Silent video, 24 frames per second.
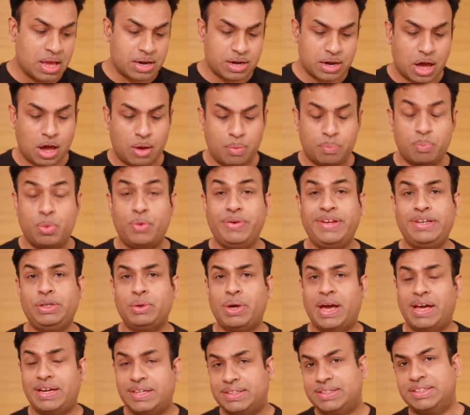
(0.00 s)
Now moving
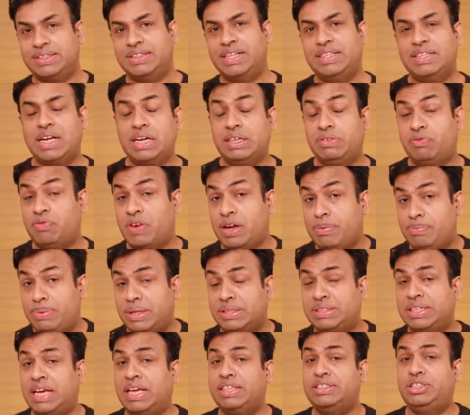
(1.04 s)
to another thing that
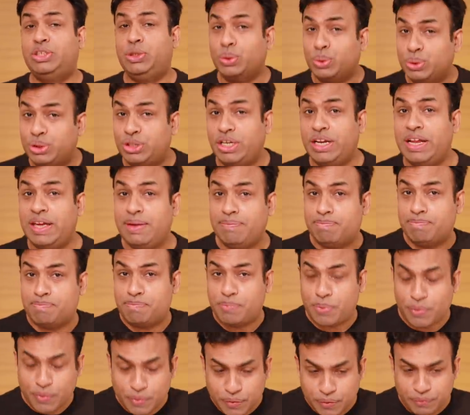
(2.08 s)
OnePlus has hugely
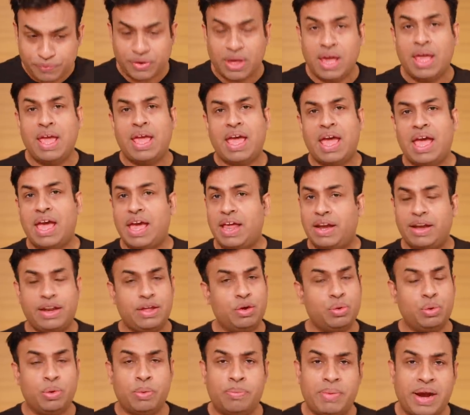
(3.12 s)
improved, and
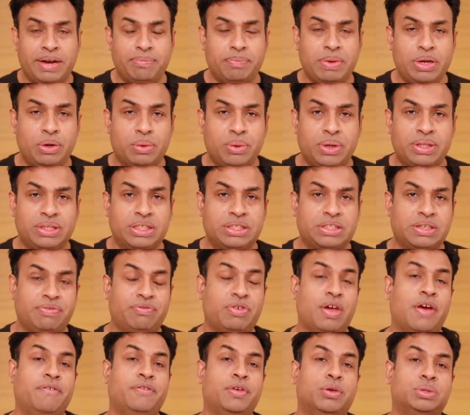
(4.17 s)
you might be knowing this
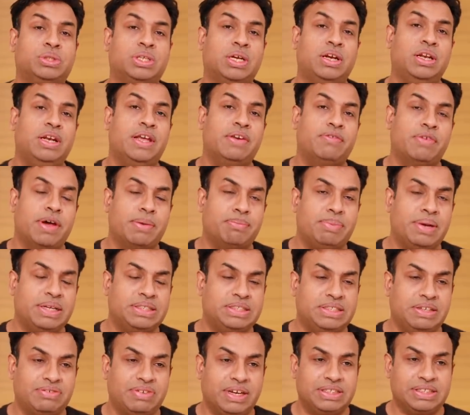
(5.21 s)
if you have used earlier
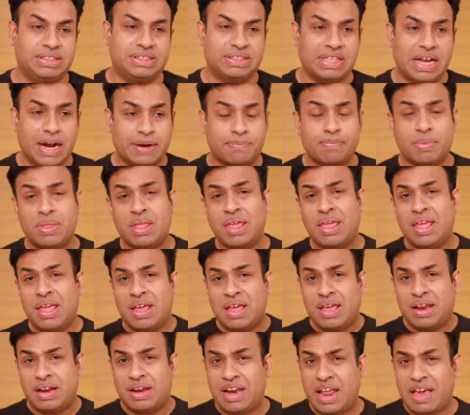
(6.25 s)
OnePlus devices, that
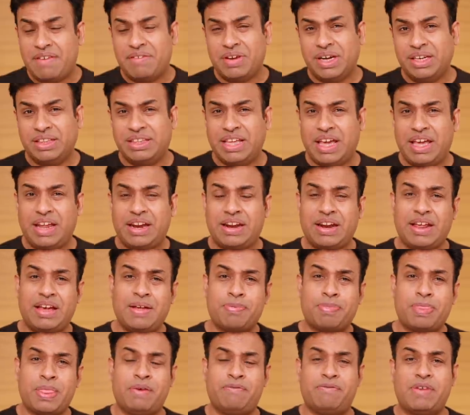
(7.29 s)
never their
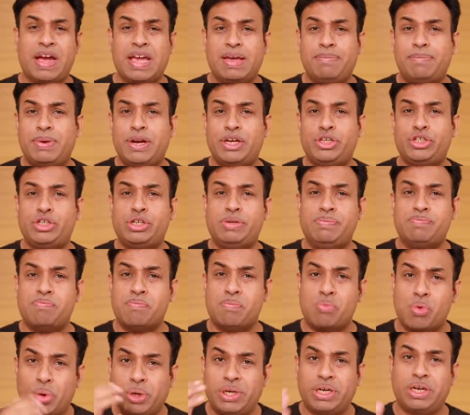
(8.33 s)
uh, vibration
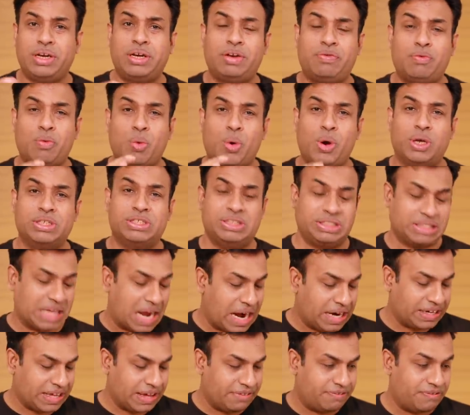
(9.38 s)
motor was
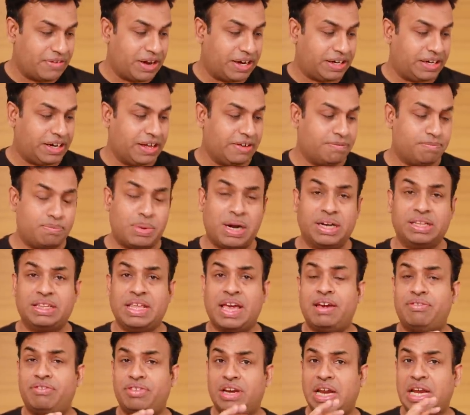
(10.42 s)
that effective, but
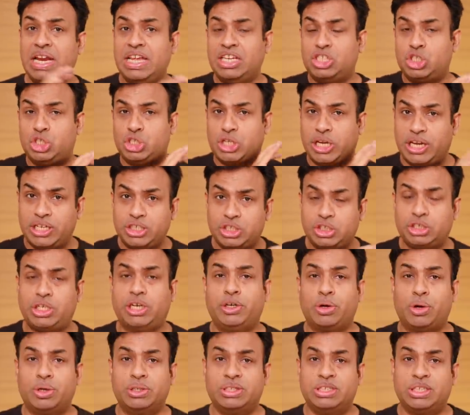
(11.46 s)
they have really changed
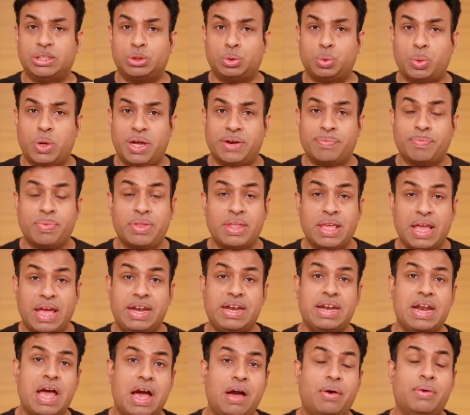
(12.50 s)
it on this one,
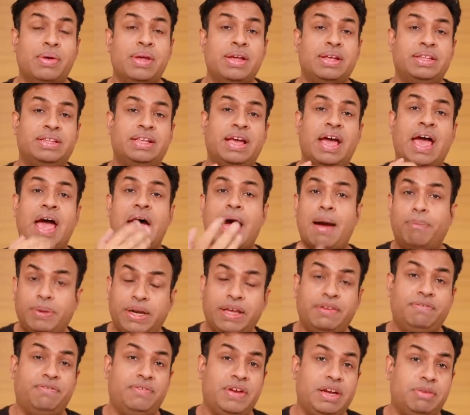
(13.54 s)
and now the
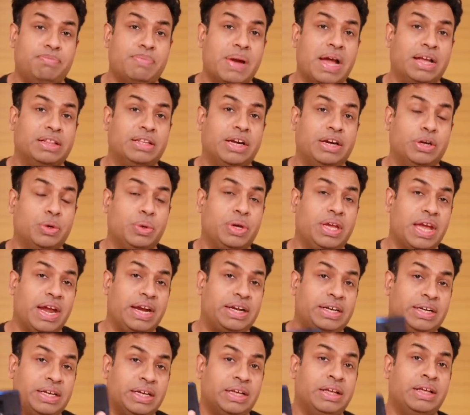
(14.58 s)
haptic feedback that you
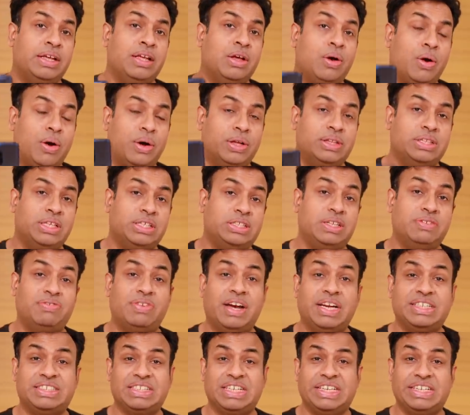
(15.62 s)
get uh, on this
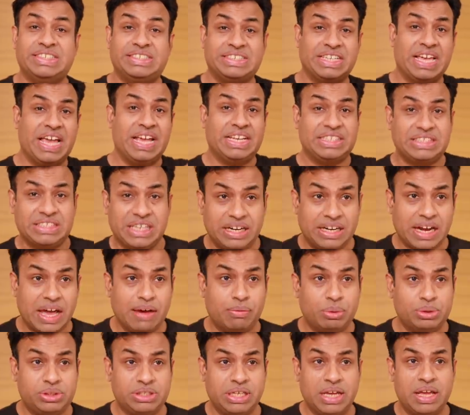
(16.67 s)
device is excellent.
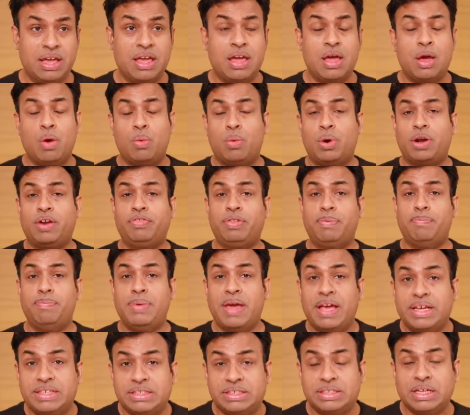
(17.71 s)
I would say one of the
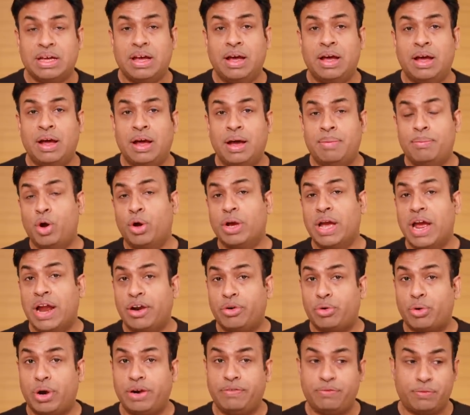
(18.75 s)
best uh, among
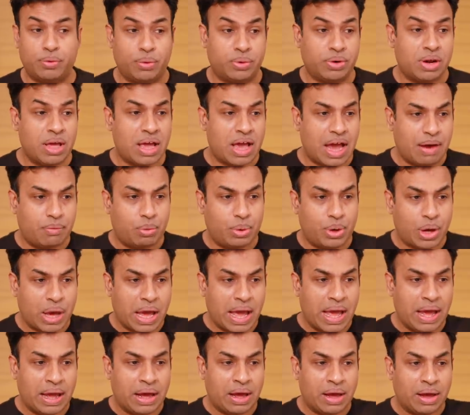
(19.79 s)
Android phone. I would
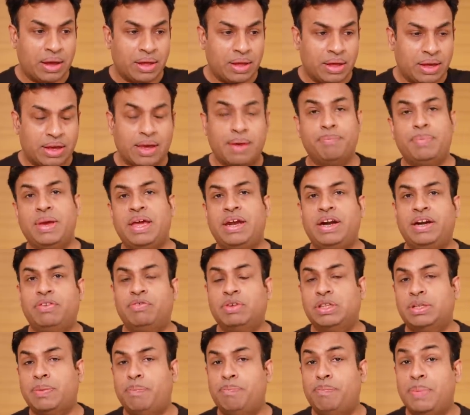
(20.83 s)
uh, compare
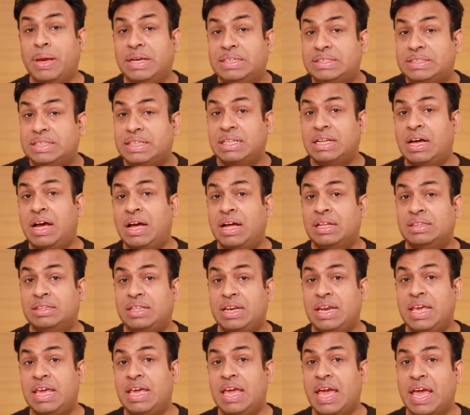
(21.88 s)
it with the Pixel uh,
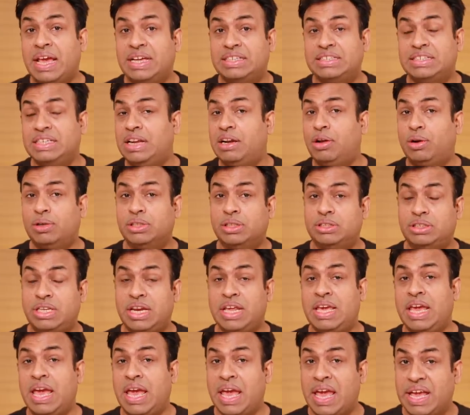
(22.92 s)
three X L or the
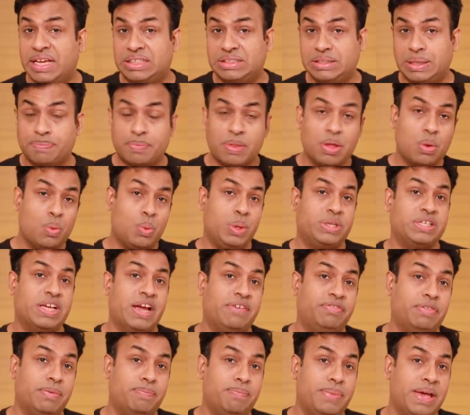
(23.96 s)
three A X L, which
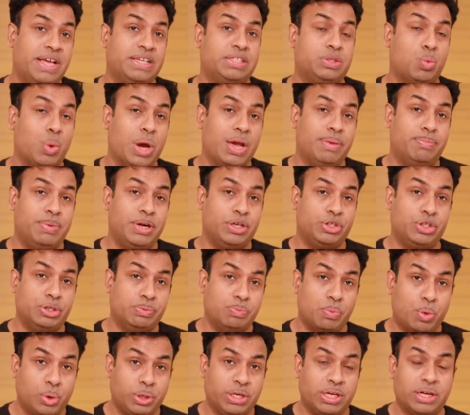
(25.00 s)
have the best
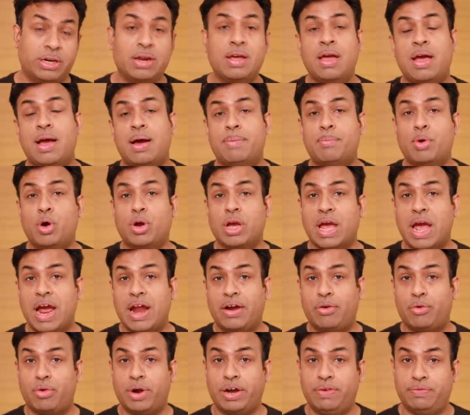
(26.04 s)
vibration motor among
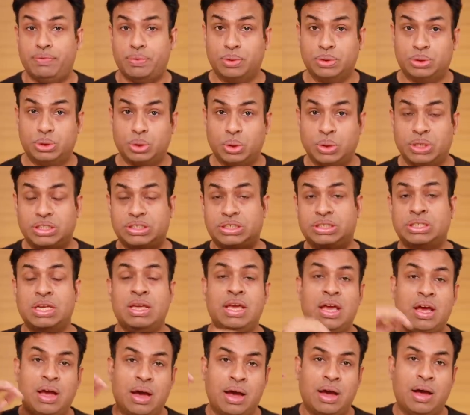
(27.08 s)
Android phones, so
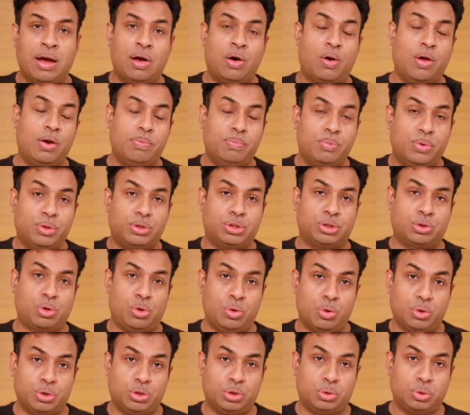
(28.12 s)
it's uh, almost
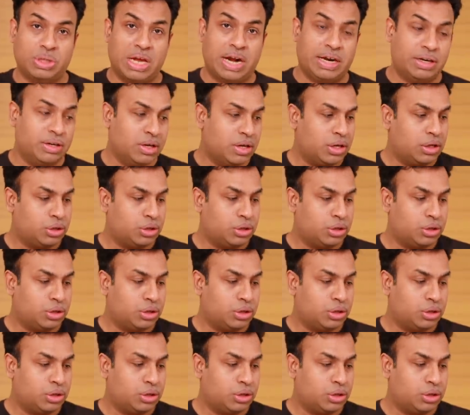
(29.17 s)
close to that.